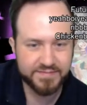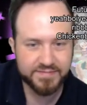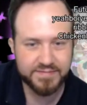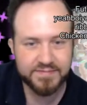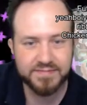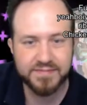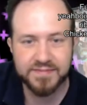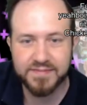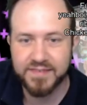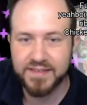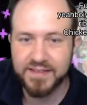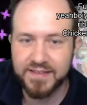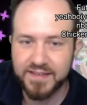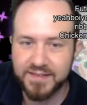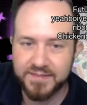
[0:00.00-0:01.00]

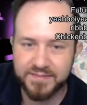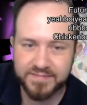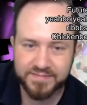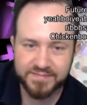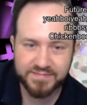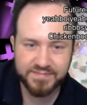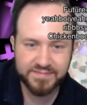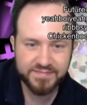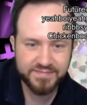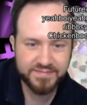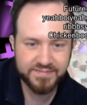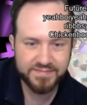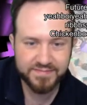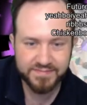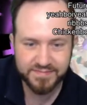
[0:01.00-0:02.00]

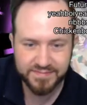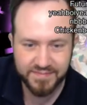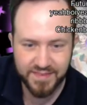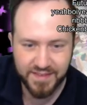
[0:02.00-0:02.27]
(silence)